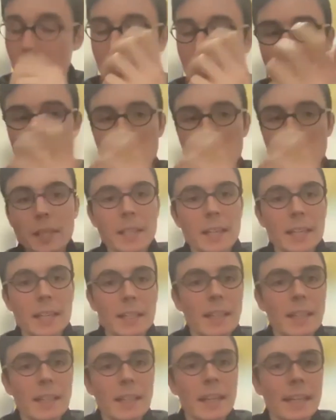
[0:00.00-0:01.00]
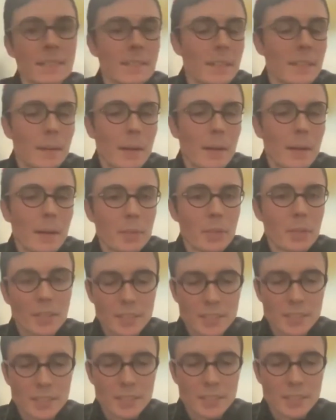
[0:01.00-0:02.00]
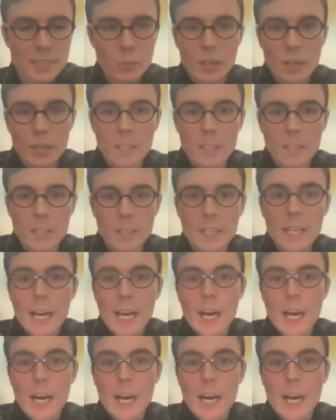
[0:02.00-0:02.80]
Even me, I'm curious as well.